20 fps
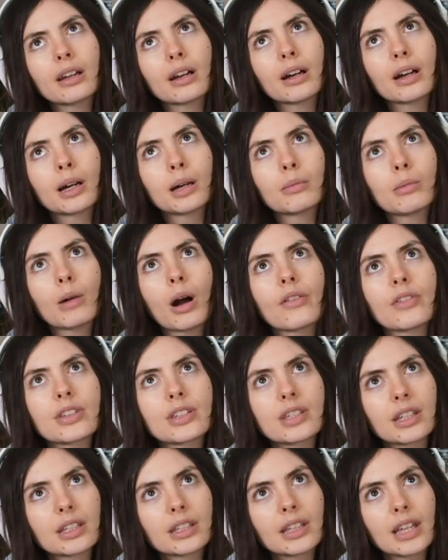
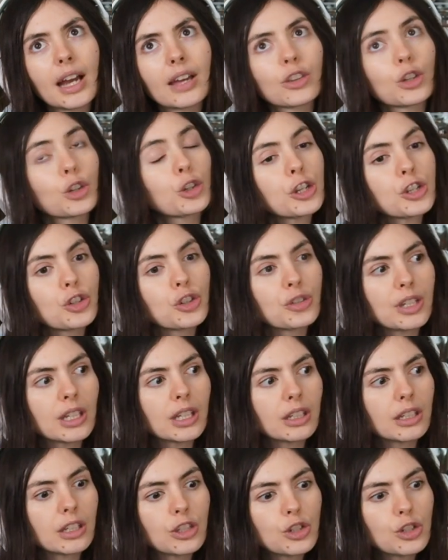Obviously, yeah, the creature
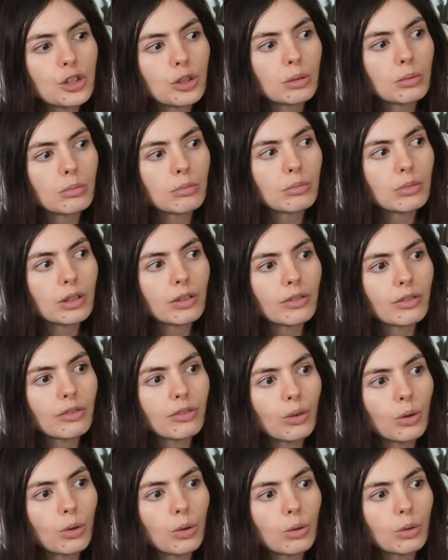did consume the
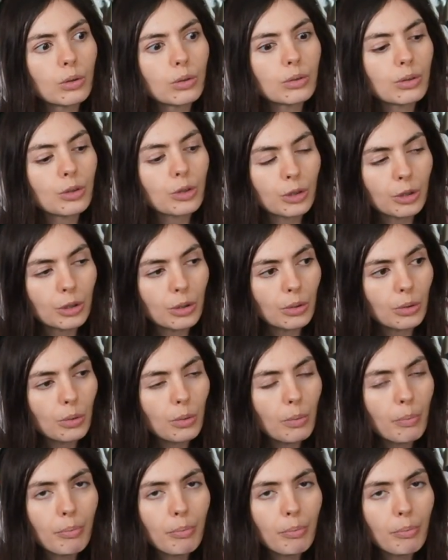full crew,